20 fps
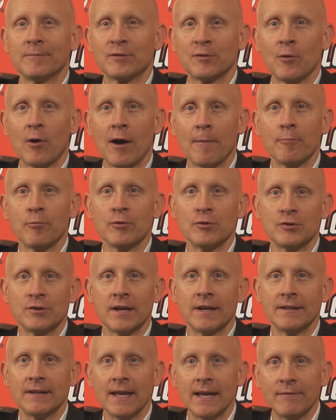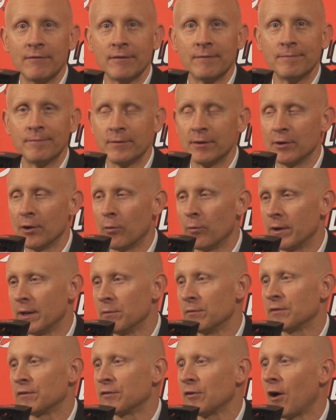So I appreciate David, you know, when
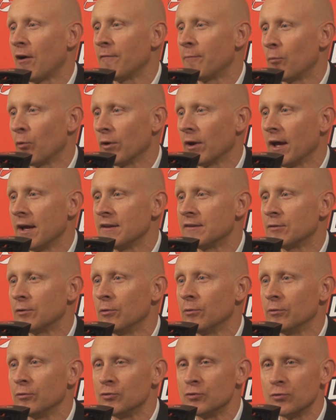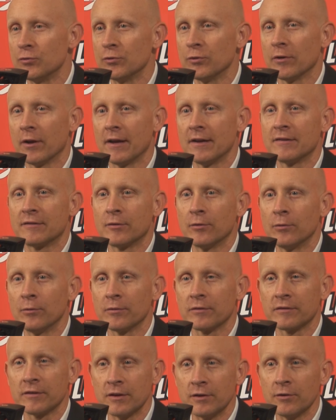he was a sophomore in high school, a junior in high
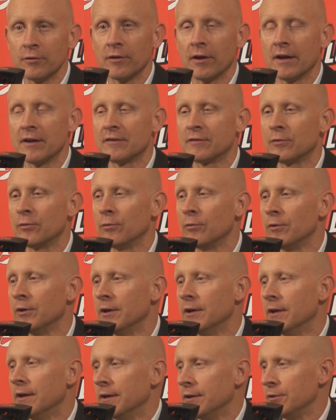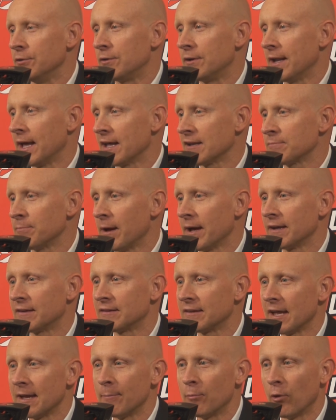school, a senior in high school. You can ask Mike
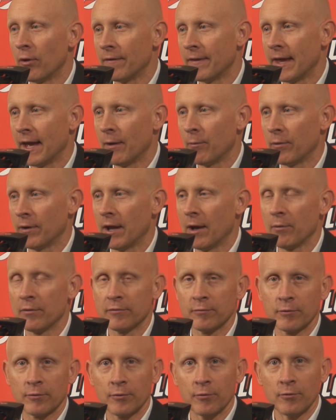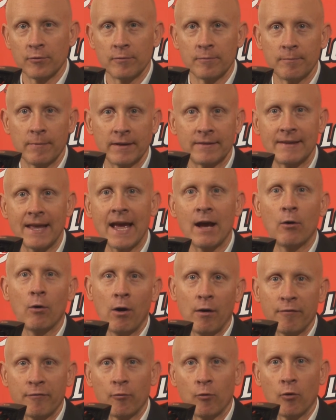Sable on that one. I was recruiting my tail
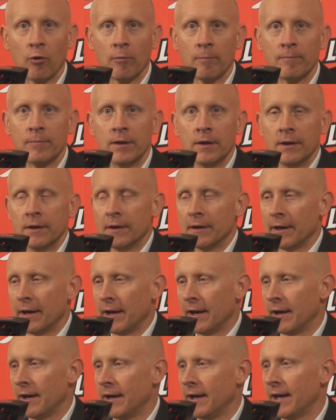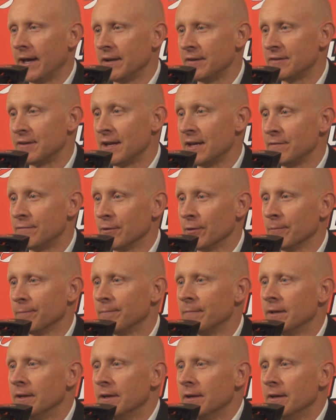off for him at Xavier.